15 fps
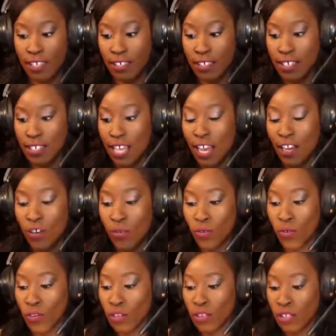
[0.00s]
Is that cool?
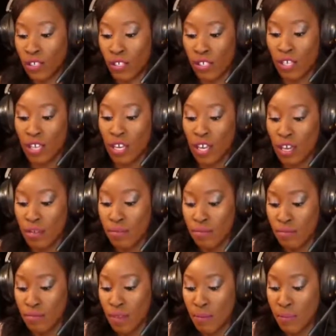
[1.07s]
I'm
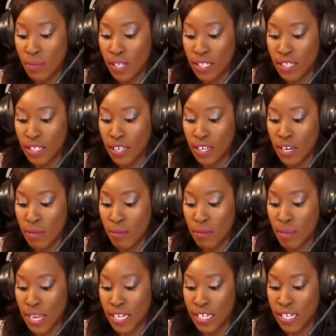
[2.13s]
putting the number
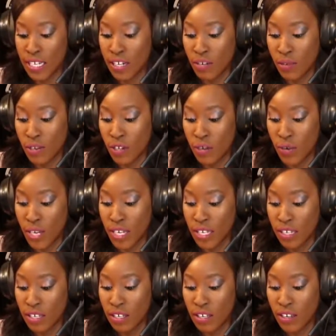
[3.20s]
back in here real quick
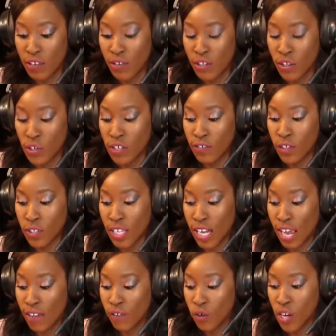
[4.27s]
for those of you that
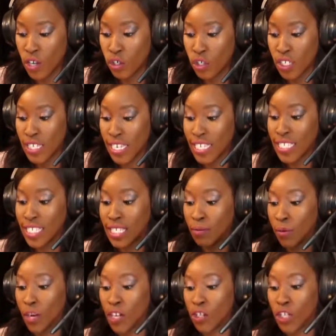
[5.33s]
have questions. I see some
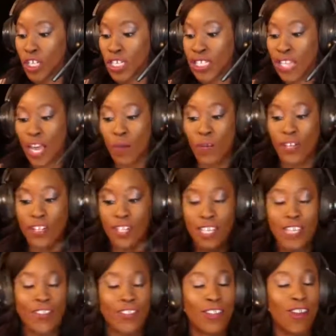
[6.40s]
questions. I want you to get
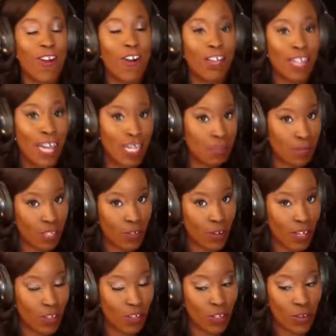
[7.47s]
on the call and ask me the
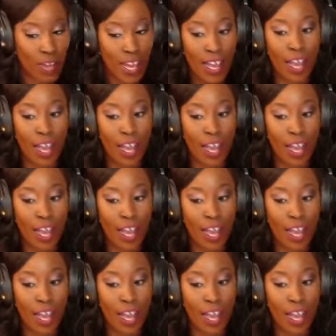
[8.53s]
question. Okay.